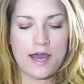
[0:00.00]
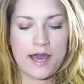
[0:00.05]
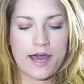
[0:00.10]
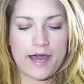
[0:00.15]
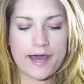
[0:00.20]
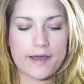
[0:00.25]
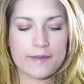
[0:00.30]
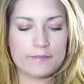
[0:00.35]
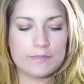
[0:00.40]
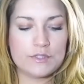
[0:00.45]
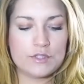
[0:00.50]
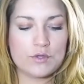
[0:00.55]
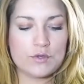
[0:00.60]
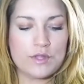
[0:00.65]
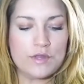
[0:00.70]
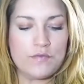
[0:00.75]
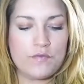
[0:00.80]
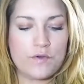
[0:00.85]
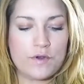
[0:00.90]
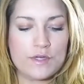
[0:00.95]
So
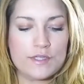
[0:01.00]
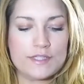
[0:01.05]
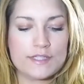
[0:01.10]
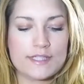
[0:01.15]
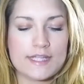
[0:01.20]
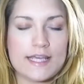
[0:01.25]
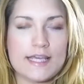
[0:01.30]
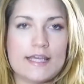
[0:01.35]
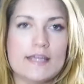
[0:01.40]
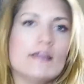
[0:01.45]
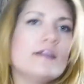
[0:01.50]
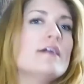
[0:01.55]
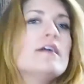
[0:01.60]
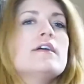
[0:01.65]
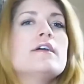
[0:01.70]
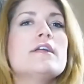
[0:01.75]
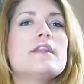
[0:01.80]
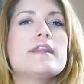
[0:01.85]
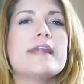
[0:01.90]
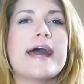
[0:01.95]
the first thing
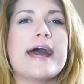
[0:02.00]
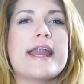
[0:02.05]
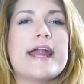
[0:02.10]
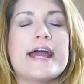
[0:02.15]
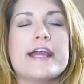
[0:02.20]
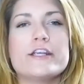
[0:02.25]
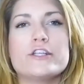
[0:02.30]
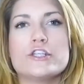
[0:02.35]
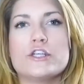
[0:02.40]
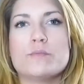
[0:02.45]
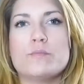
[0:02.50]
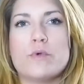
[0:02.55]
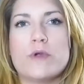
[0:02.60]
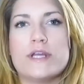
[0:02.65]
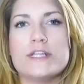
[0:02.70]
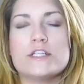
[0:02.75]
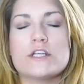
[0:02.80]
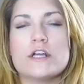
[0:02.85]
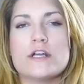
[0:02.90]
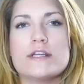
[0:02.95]
that I should
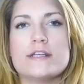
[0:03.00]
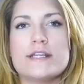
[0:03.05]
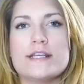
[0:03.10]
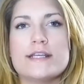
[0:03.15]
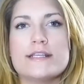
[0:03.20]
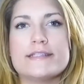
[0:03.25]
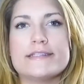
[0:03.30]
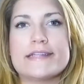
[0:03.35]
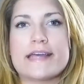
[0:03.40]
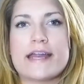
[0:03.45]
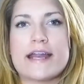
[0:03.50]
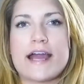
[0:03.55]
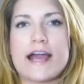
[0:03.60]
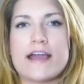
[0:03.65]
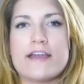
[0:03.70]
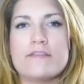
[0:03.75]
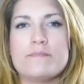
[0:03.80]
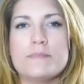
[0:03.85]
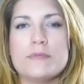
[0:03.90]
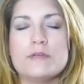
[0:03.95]
point on is that
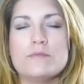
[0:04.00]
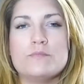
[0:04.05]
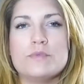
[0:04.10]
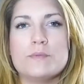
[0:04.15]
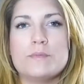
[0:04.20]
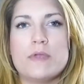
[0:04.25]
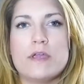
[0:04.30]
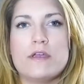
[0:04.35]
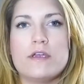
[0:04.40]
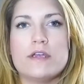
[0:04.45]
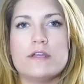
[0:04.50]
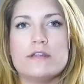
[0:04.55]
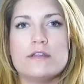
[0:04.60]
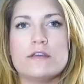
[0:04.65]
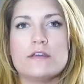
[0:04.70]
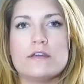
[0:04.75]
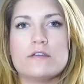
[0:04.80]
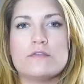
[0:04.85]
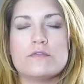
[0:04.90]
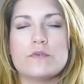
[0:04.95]
I've been
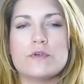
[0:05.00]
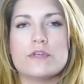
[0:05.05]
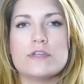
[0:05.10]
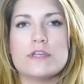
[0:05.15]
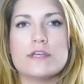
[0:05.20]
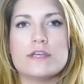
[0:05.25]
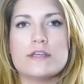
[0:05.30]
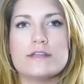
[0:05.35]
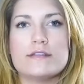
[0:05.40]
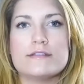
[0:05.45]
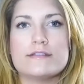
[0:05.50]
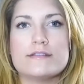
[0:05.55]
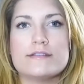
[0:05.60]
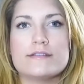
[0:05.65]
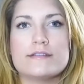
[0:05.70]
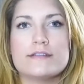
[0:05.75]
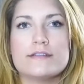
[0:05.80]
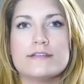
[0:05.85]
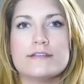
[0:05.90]
preparing for this,